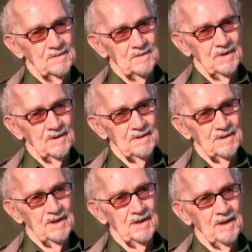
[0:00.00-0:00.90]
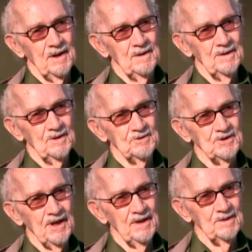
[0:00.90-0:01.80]
Well, here in the
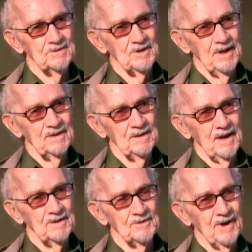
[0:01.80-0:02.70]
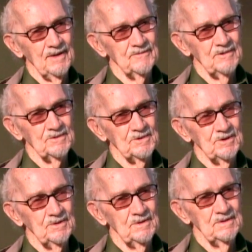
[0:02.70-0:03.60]
States, I traveled
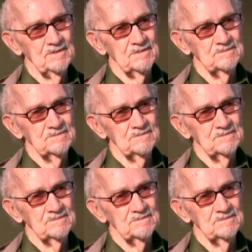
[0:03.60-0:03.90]
to